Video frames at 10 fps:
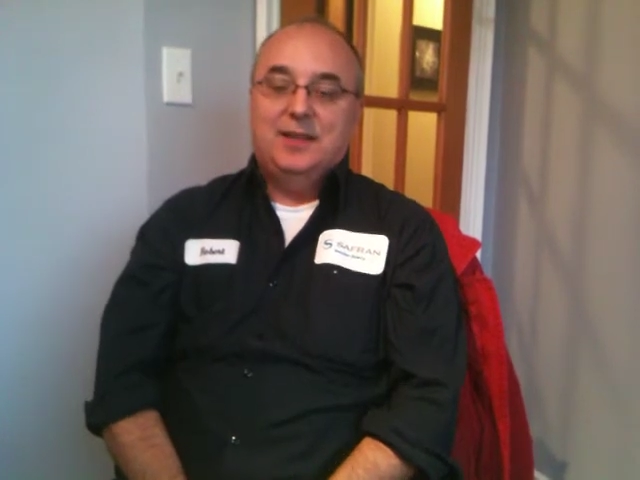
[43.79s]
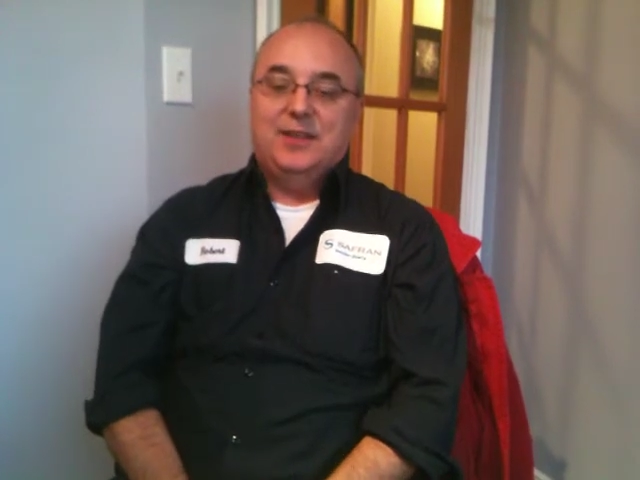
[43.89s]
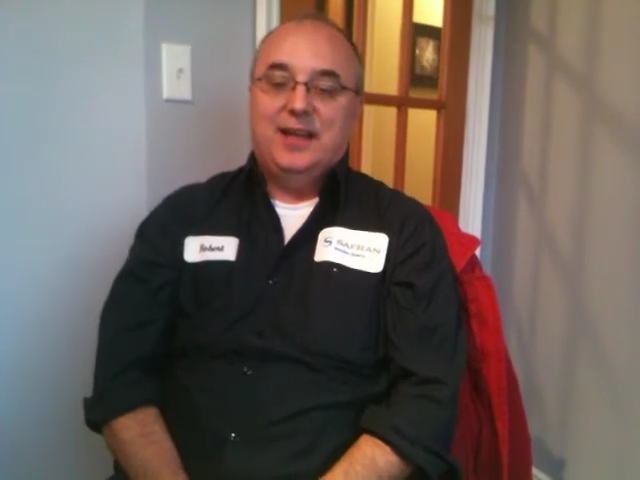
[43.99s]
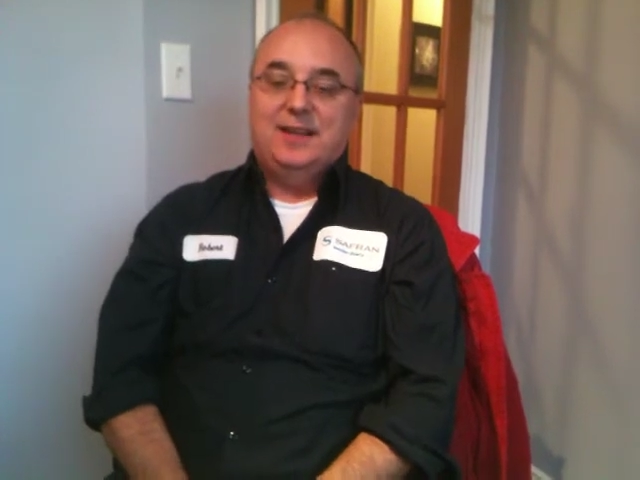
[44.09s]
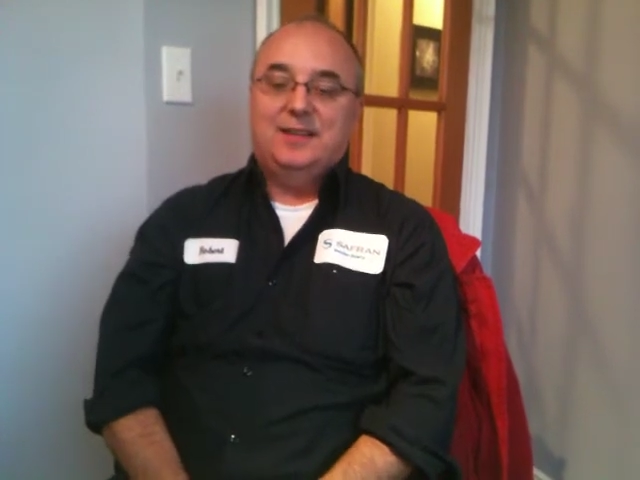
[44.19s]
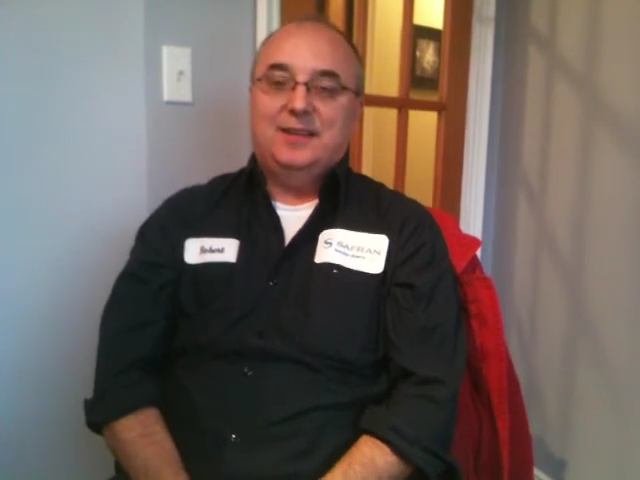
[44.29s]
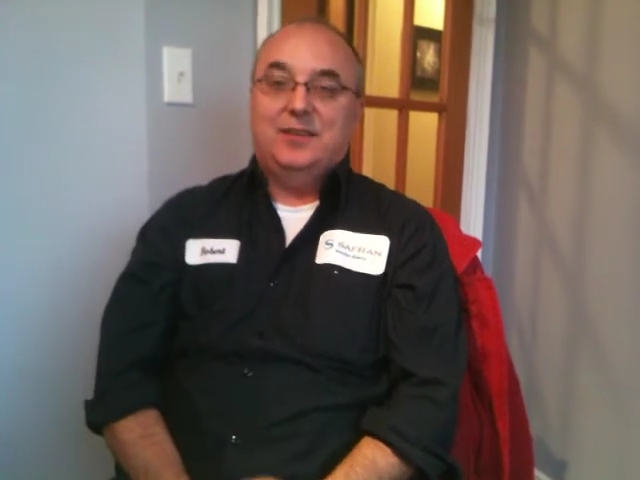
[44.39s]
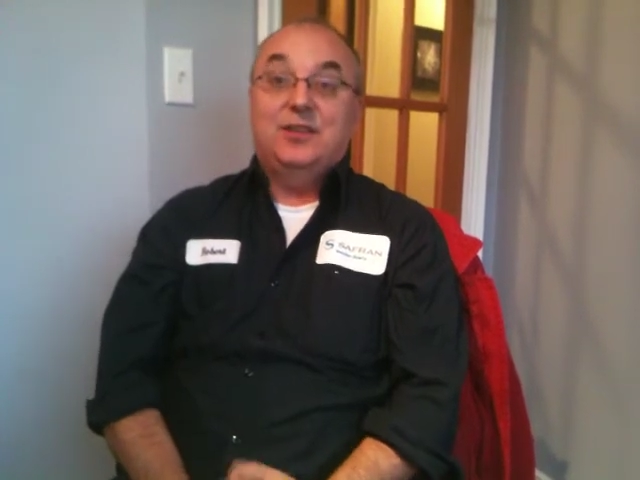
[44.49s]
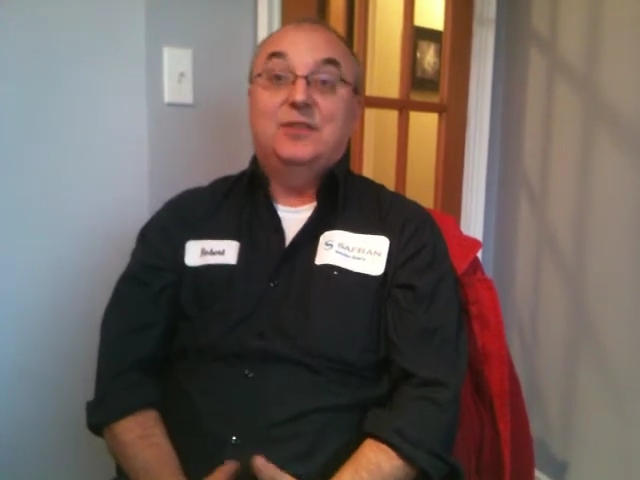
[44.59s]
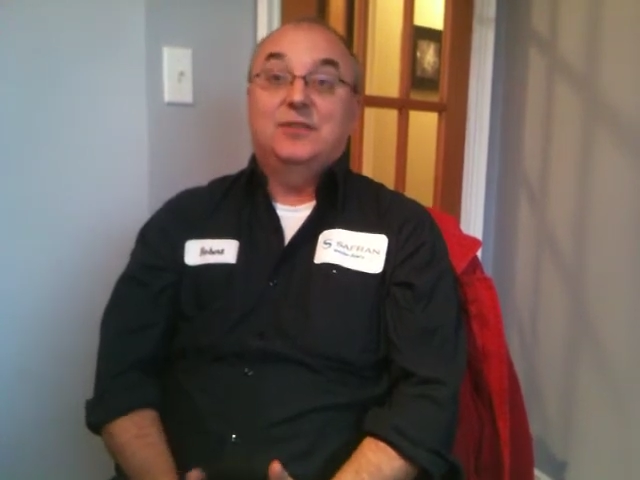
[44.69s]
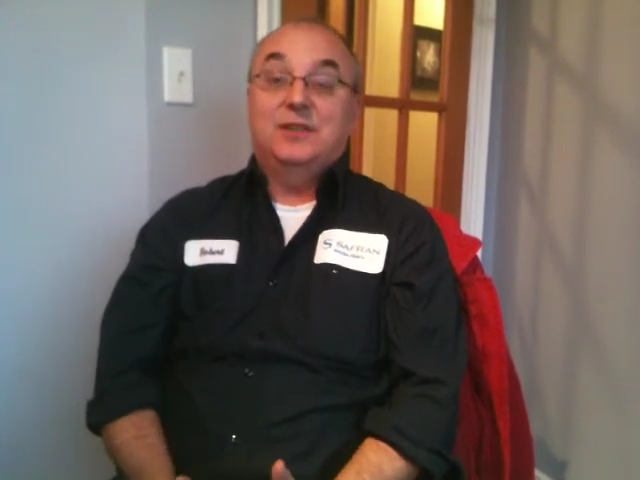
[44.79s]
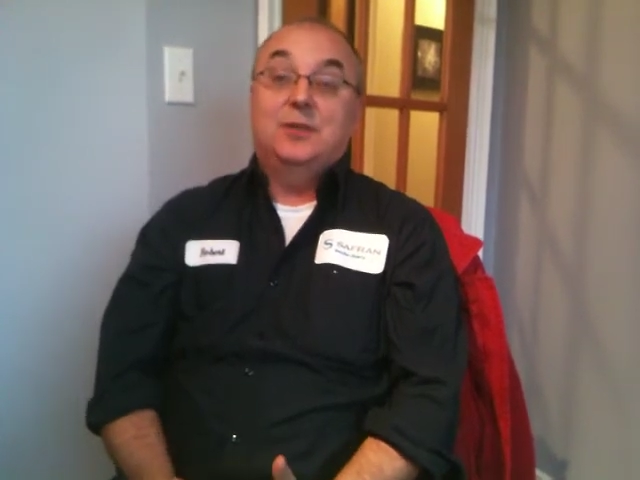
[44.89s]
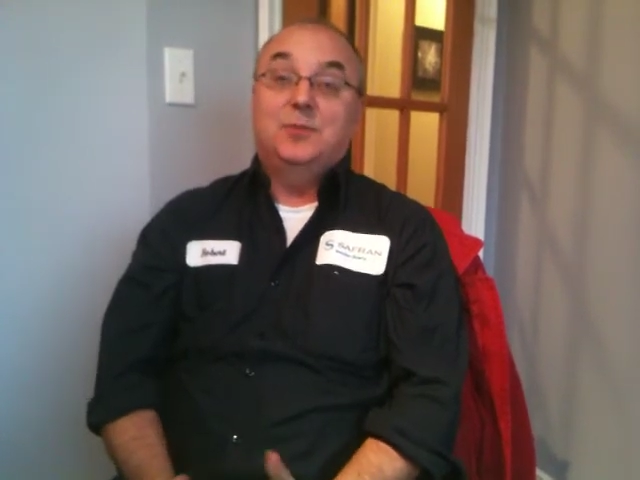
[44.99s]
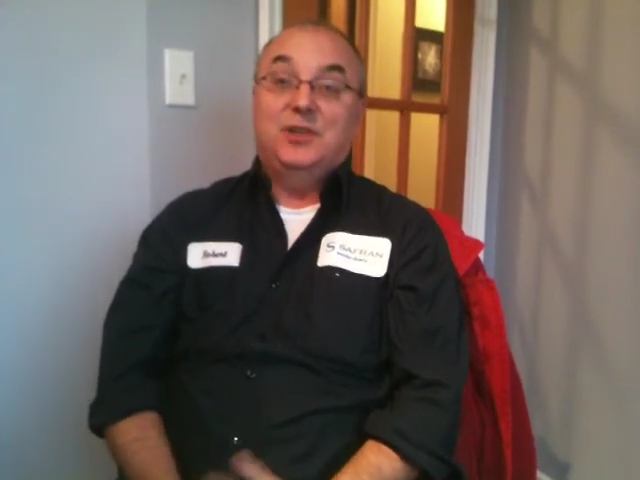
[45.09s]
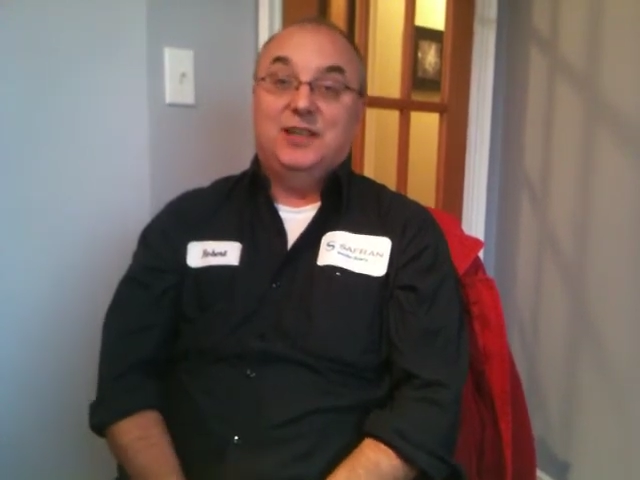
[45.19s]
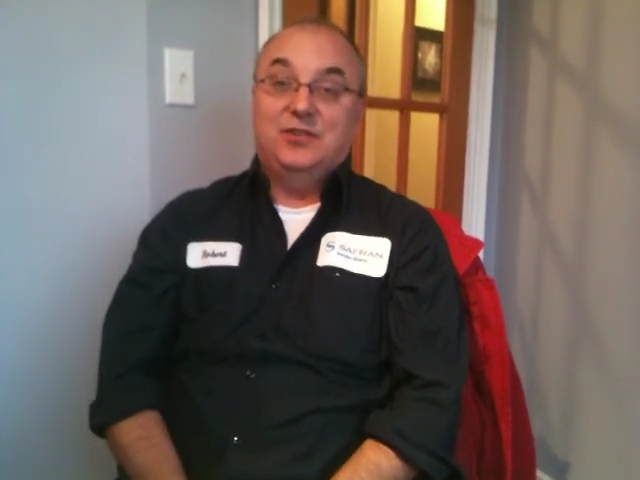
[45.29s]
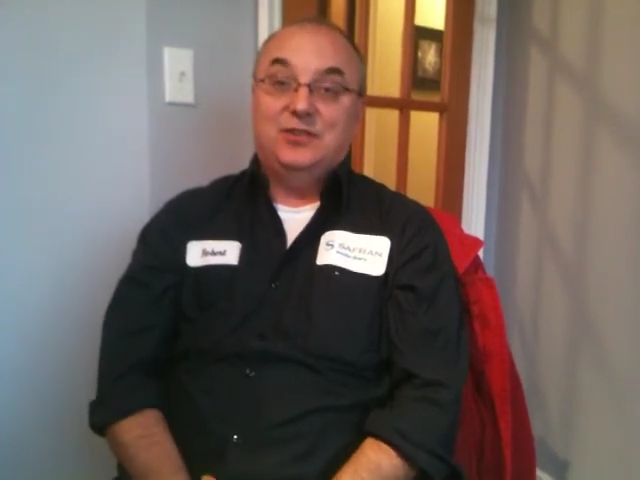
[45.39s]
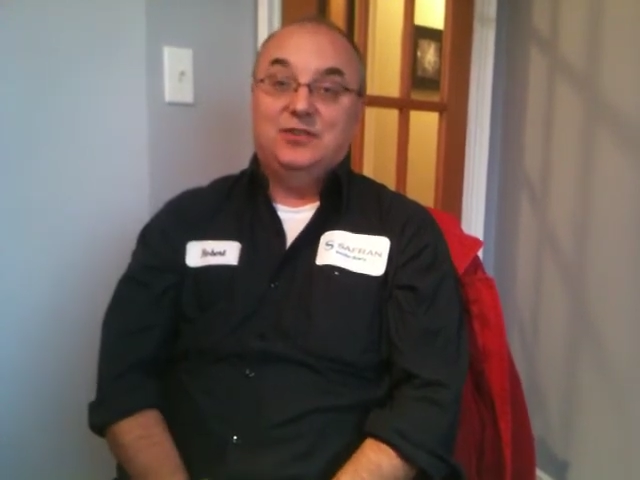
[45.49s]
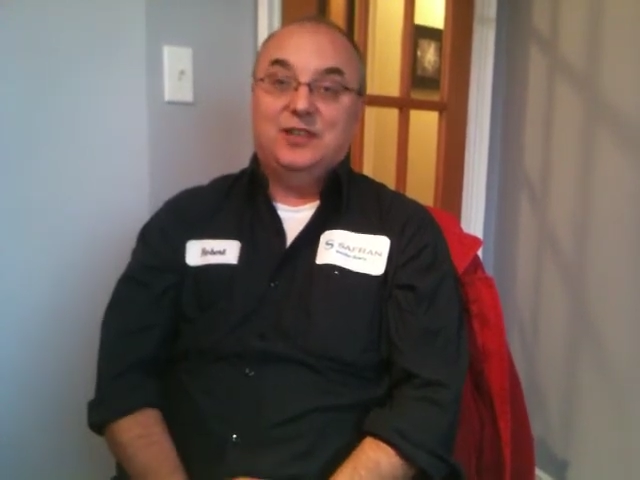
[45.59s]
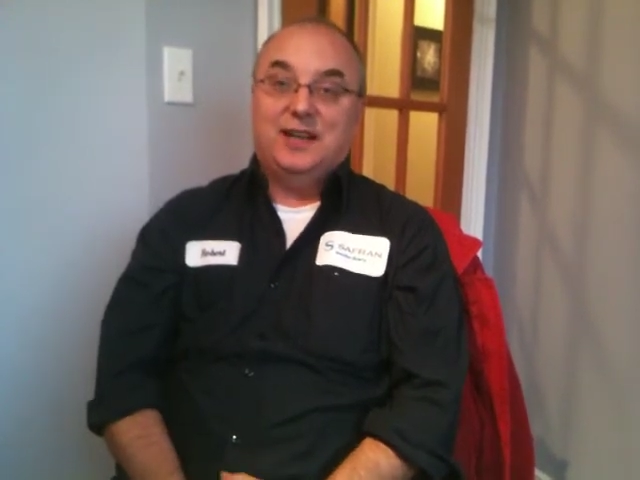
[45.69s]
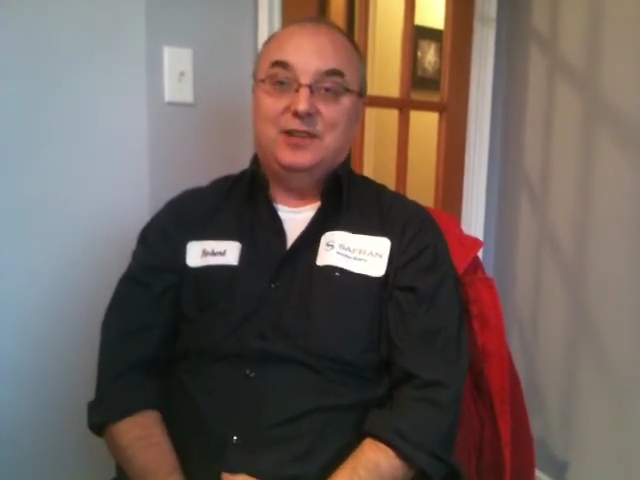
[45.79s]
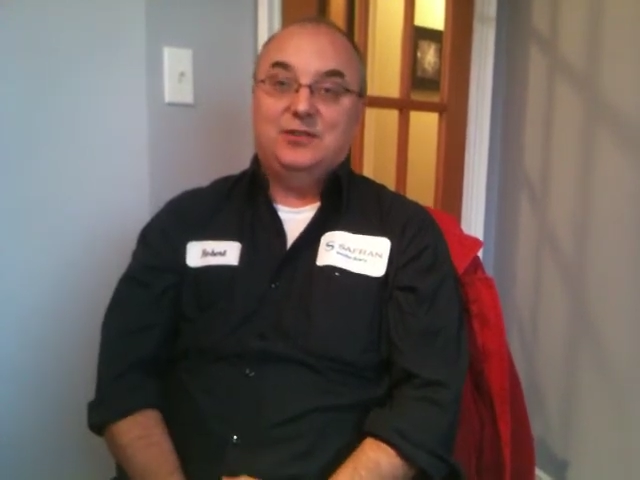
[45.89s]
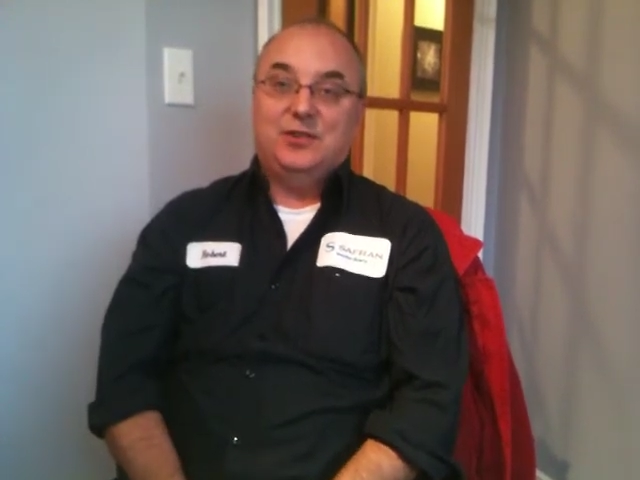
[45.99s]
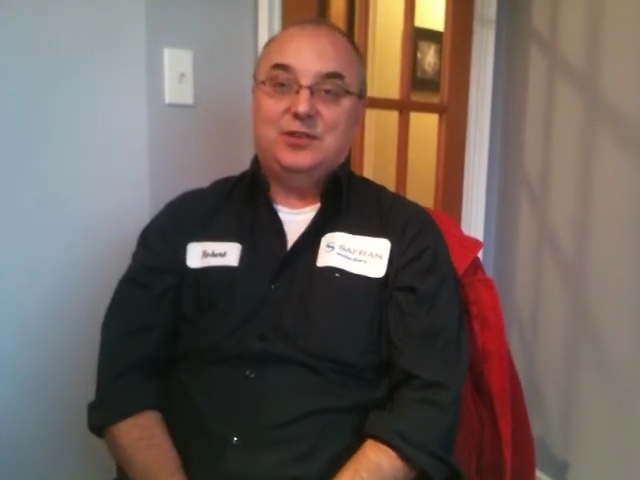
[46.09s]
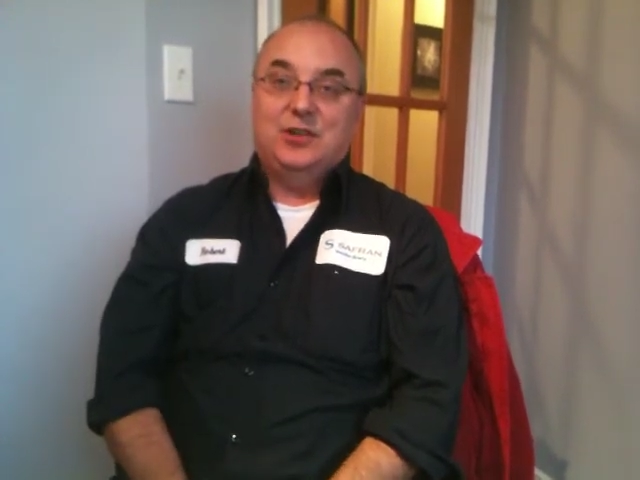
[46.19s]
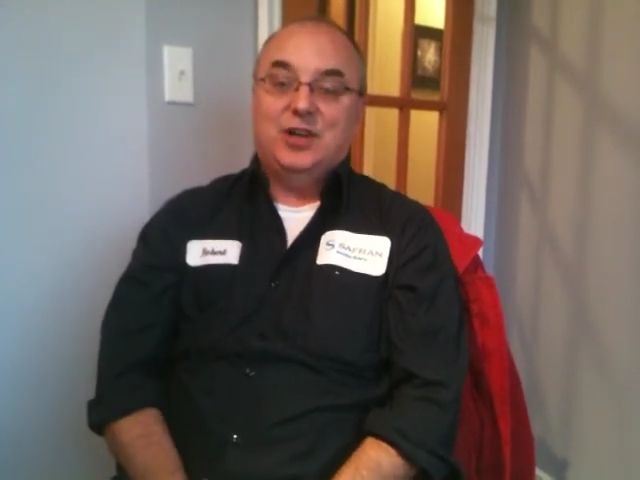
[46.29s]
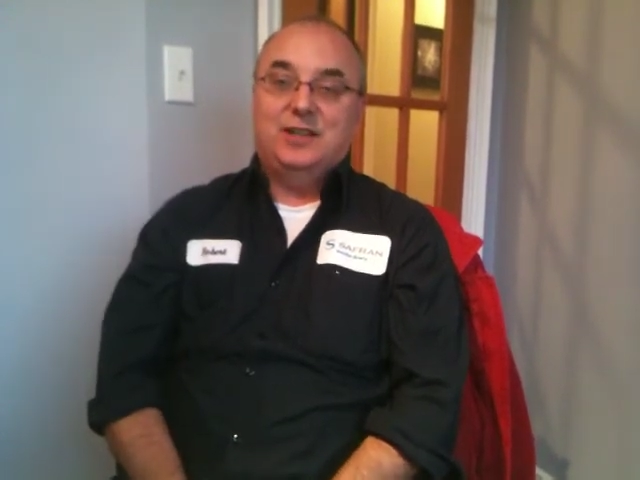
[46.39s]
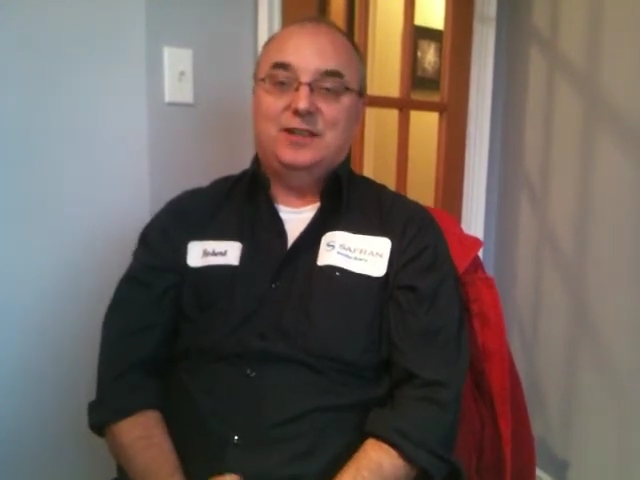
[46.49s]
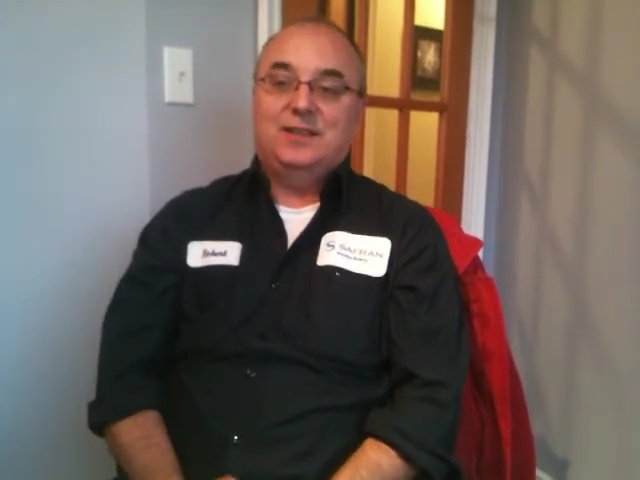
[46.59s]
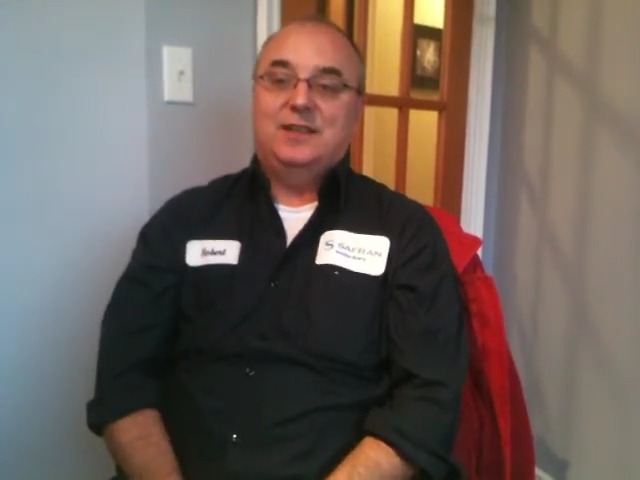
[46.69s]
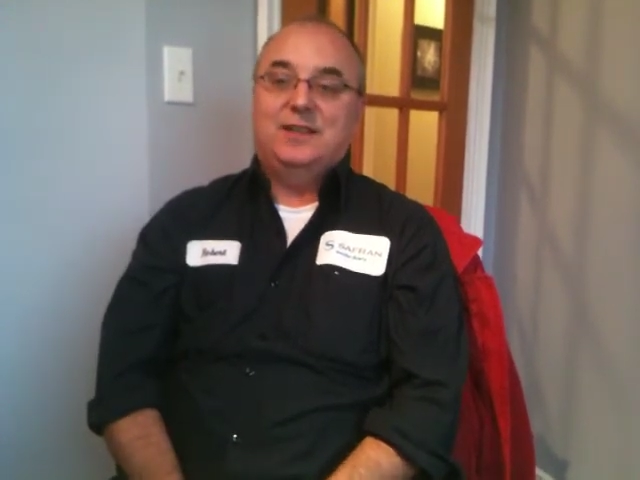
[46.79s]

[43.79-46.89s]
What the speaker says: that the different communication styles are not